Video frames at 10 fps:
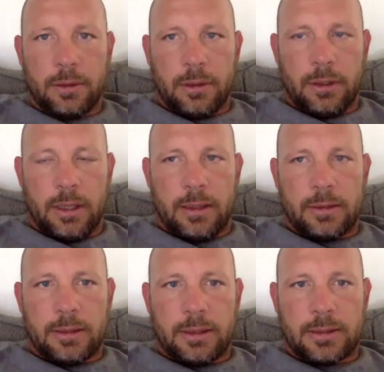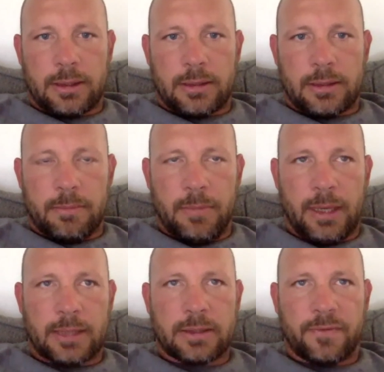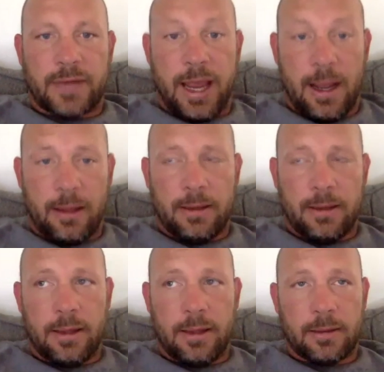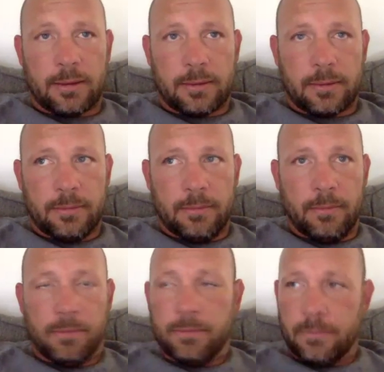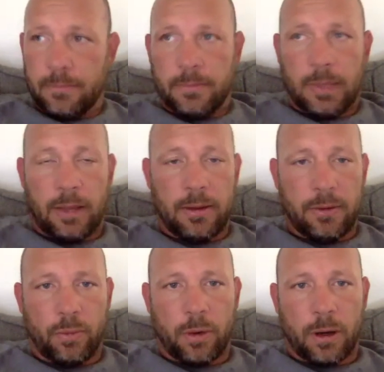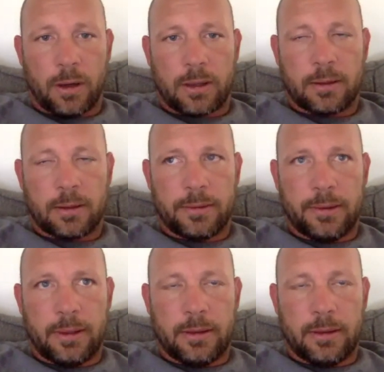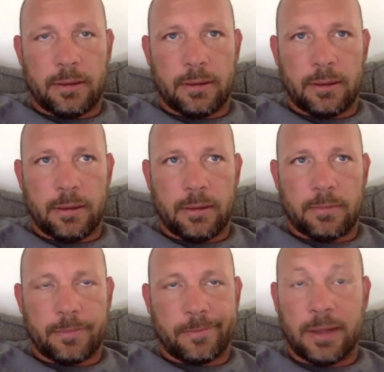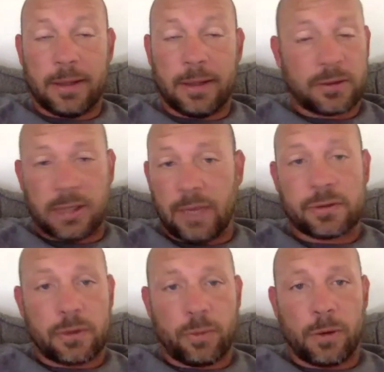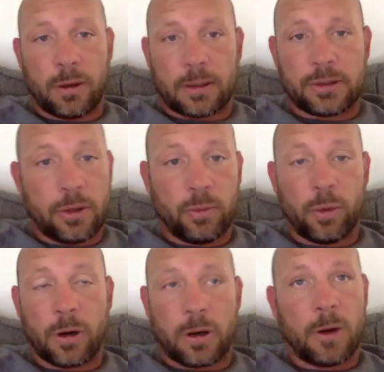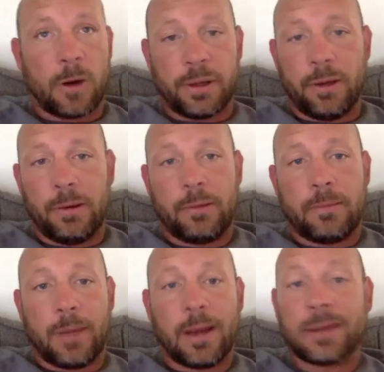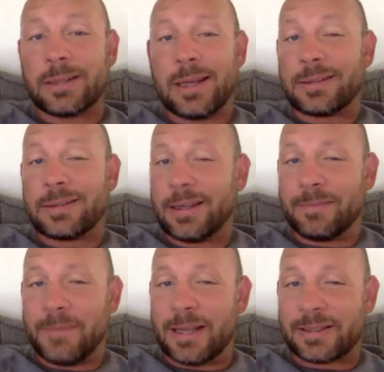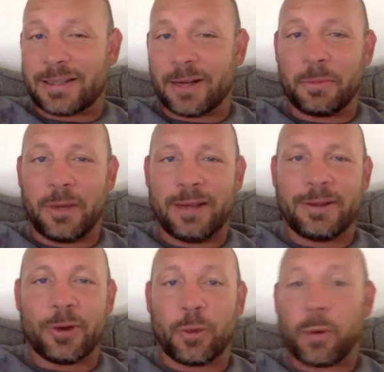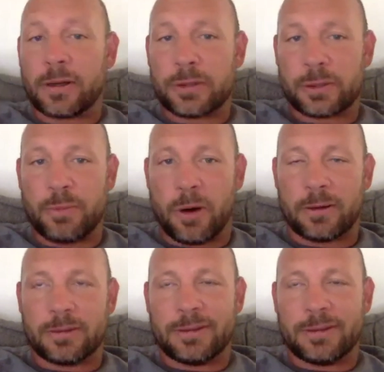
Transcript: Yeah, it's a mix of talent and then the work and then there's levels to work because you can work hard, but you it doesn't necessarily mean that you're working smart.